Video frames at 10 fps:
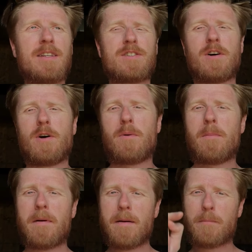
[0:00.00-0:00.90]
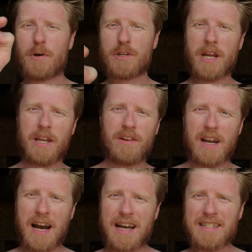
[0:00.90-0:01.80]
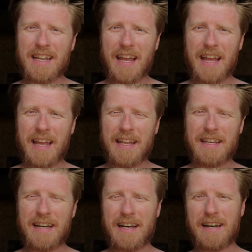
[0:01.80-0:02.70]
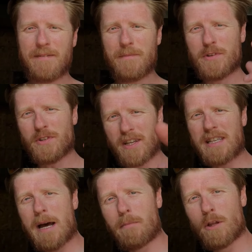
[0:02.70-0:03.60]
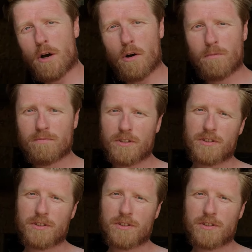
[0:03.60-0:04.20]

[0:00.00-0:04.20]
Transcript: So appreciate you guys, and there's a link down below.